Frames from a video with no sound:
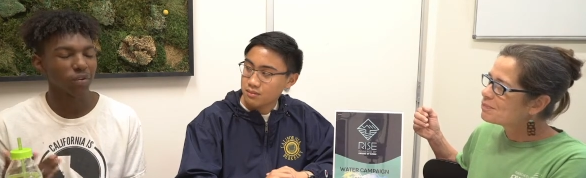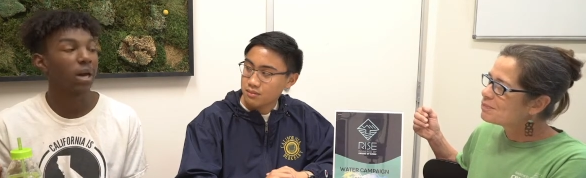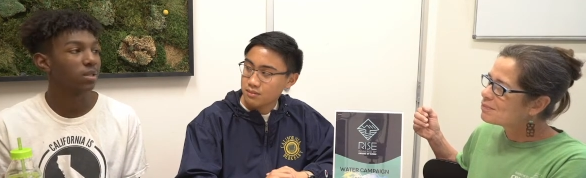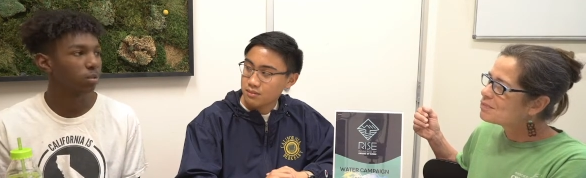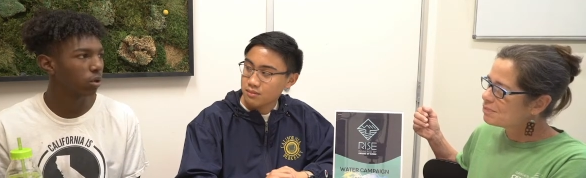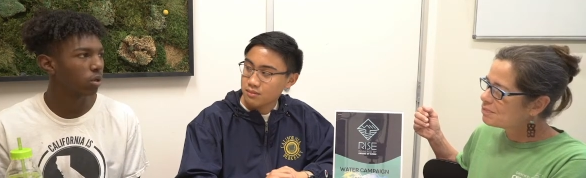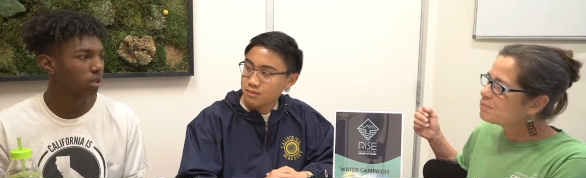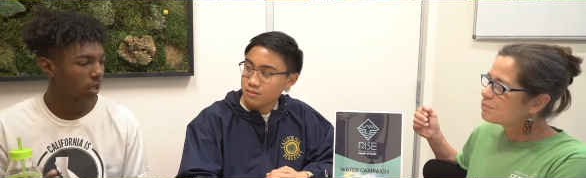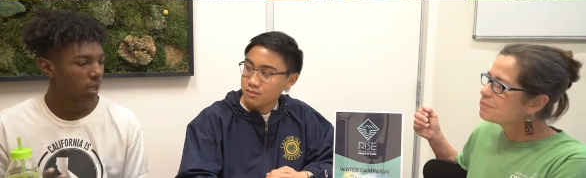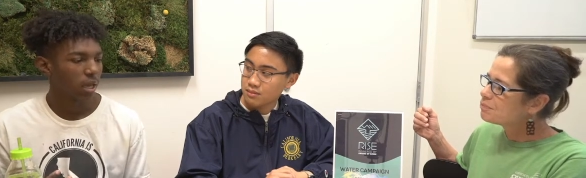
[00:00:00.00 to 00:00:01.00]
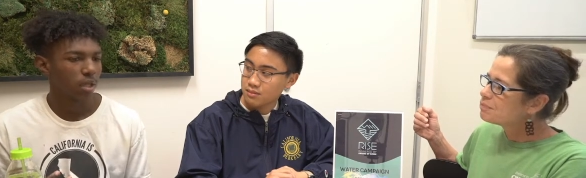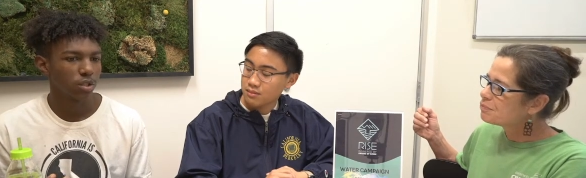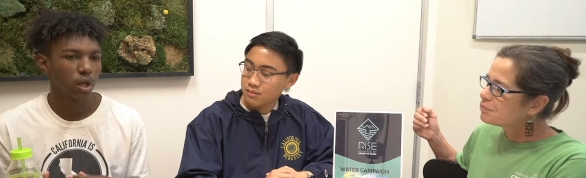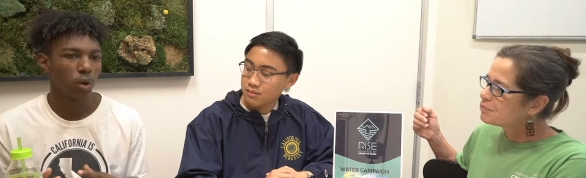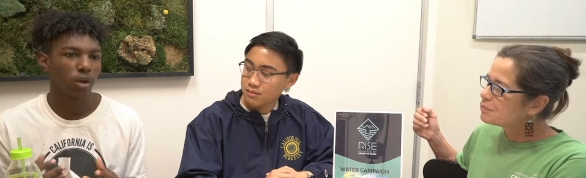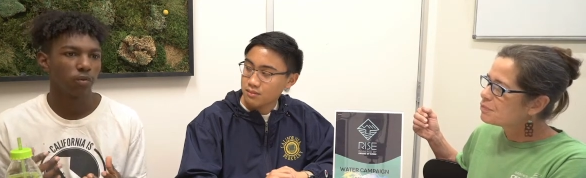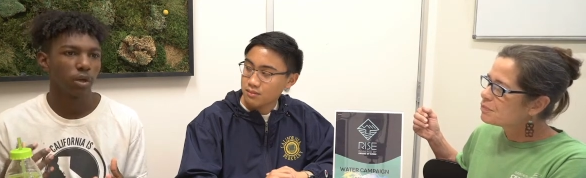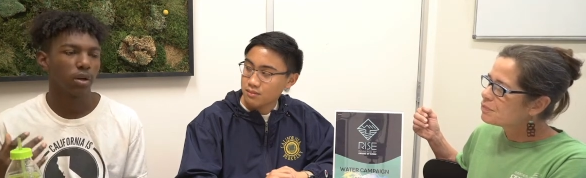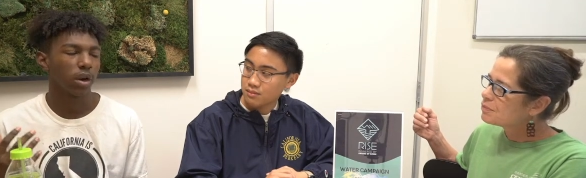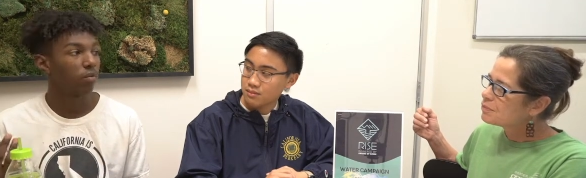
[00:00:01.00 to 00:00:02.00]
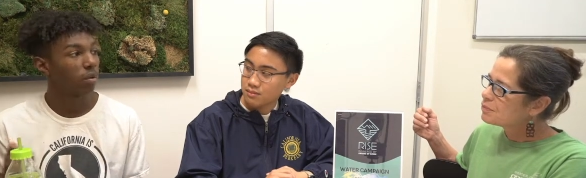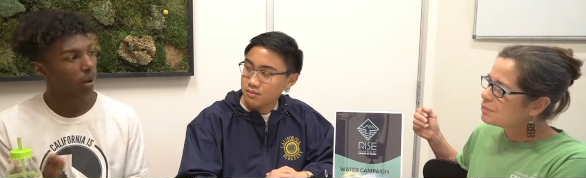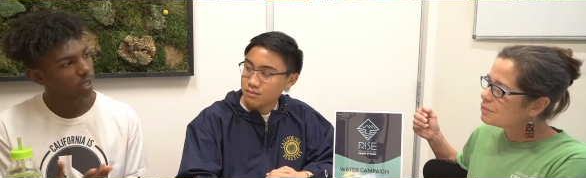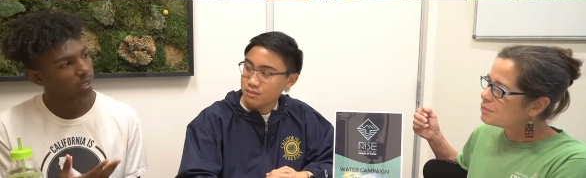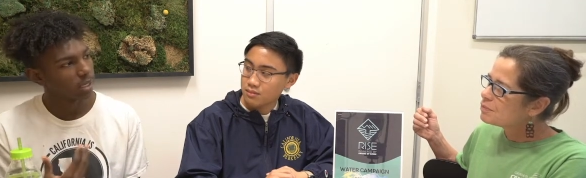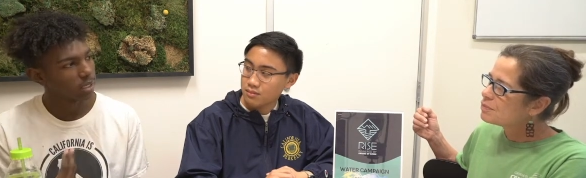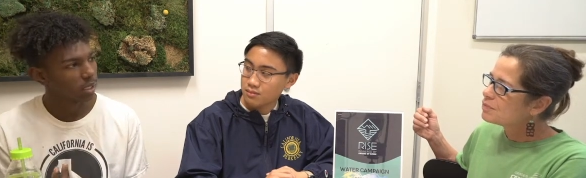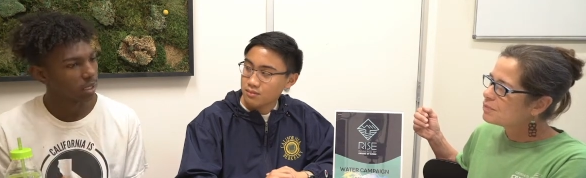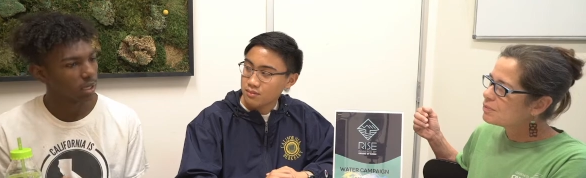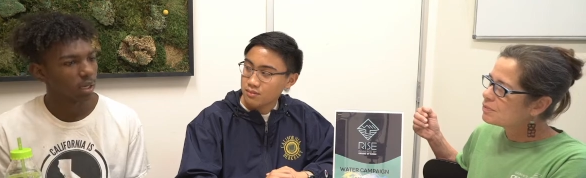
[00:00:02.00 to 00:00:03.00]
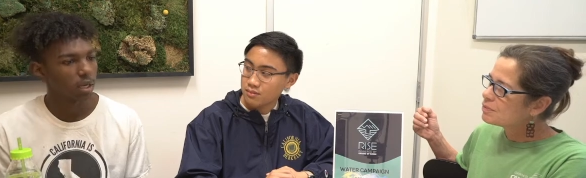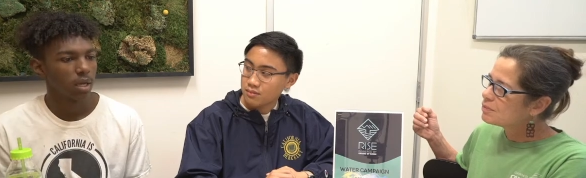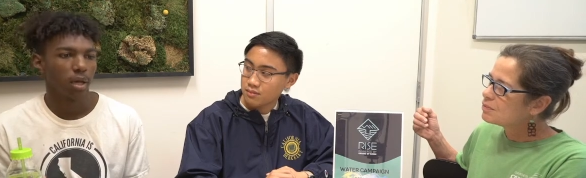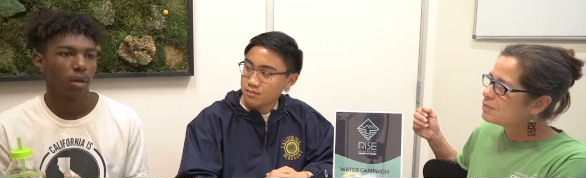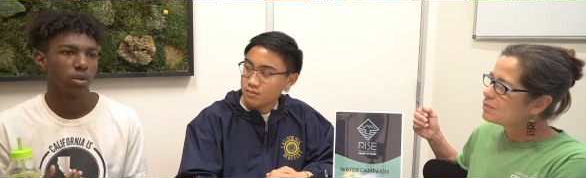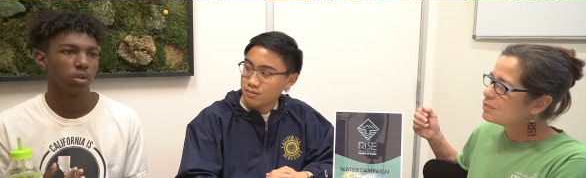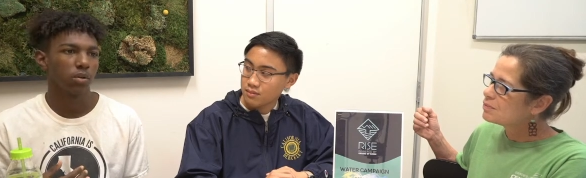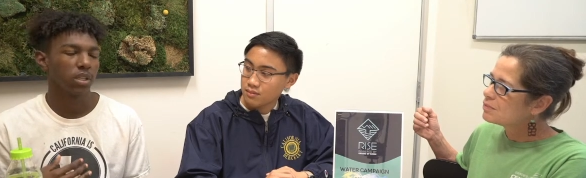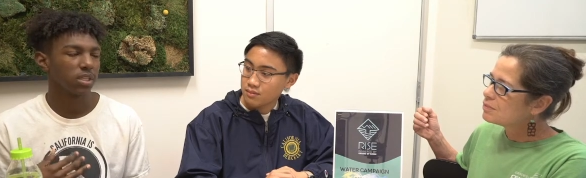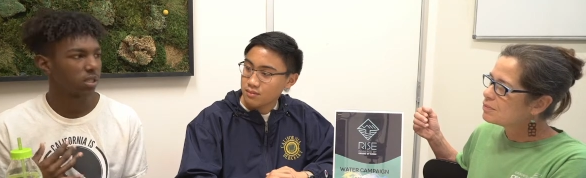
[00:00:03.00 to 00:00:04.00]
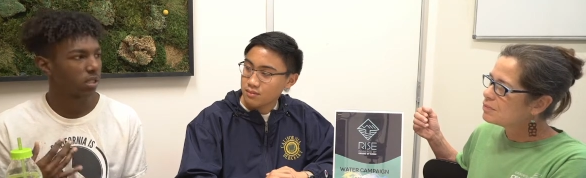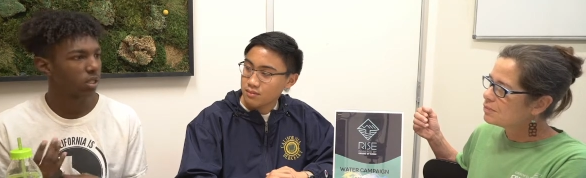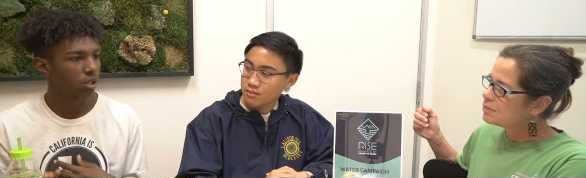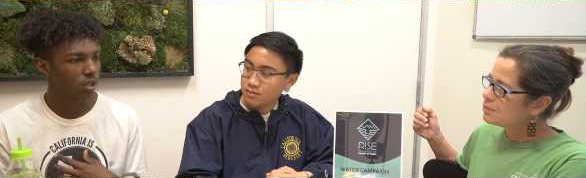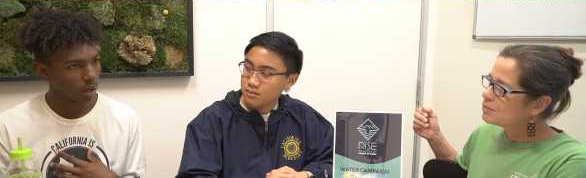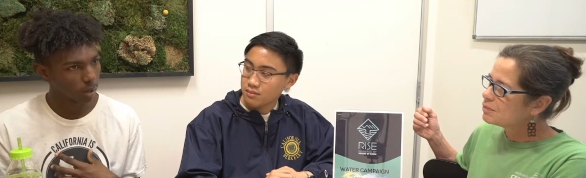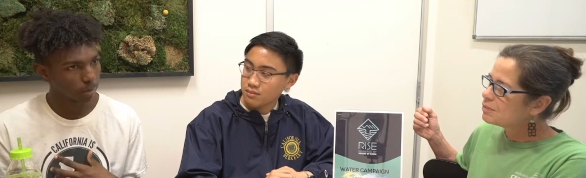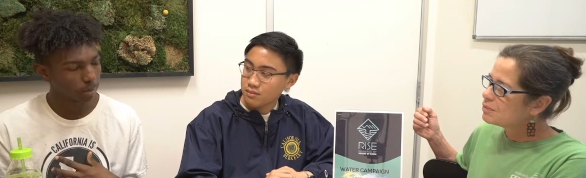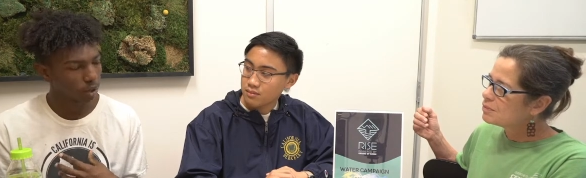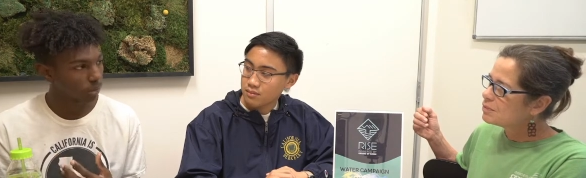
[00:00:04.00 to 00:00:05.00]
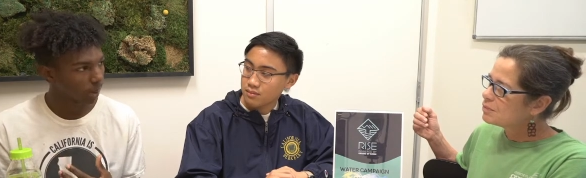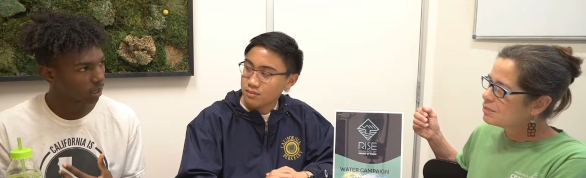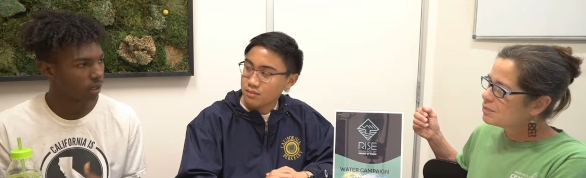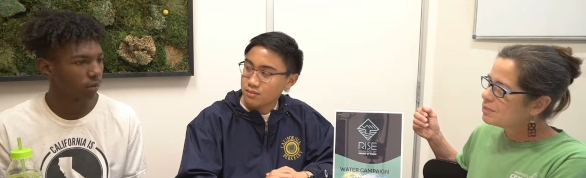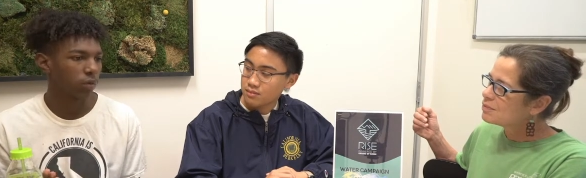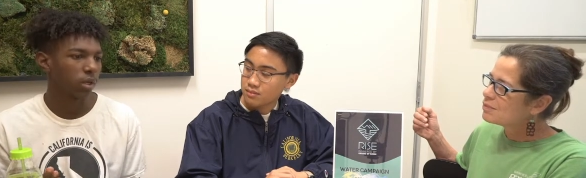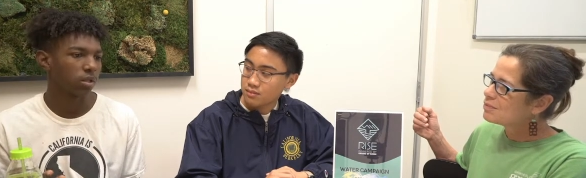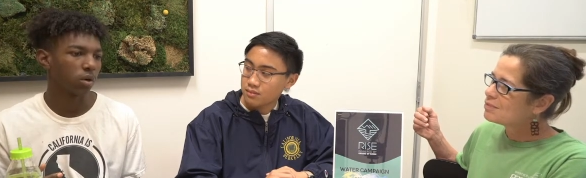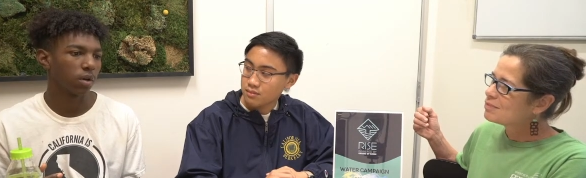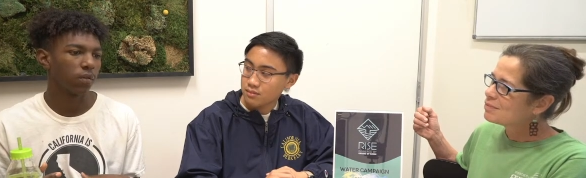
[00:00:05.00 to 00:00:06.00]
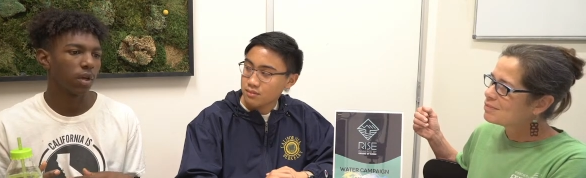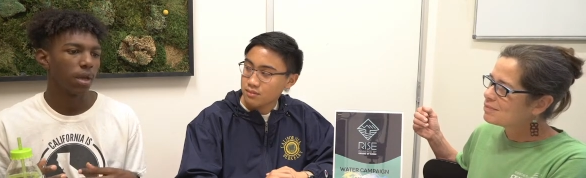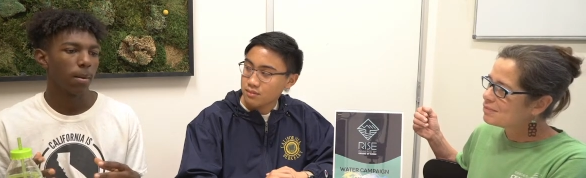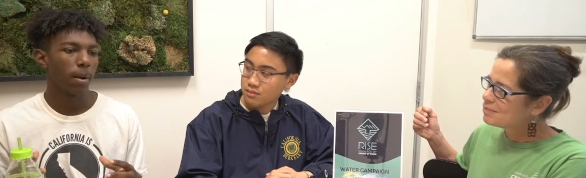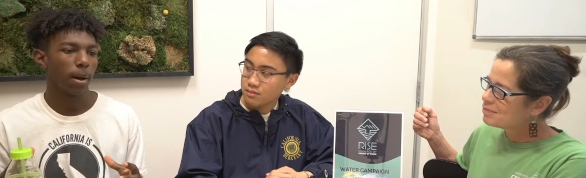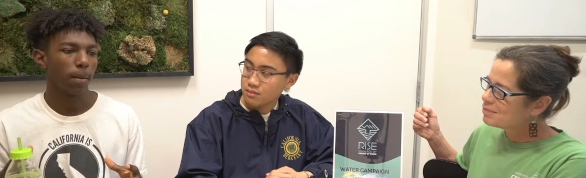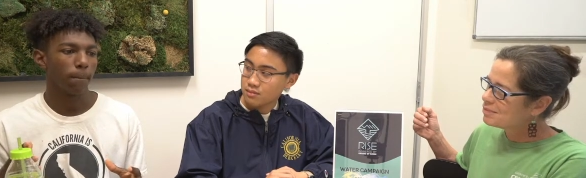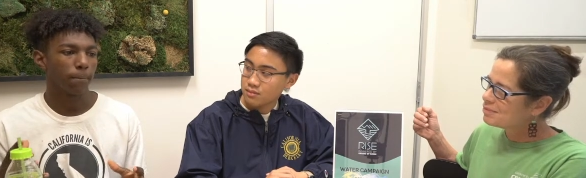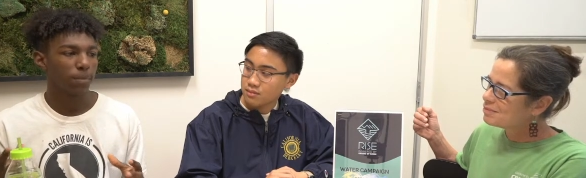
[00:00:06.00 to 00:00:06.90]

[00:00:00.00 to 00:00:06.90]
Speaker 1: finds important. Mm-hmm. And so if we hear everybody's idea and we sort of listen to each um, perspective, we can sort of um,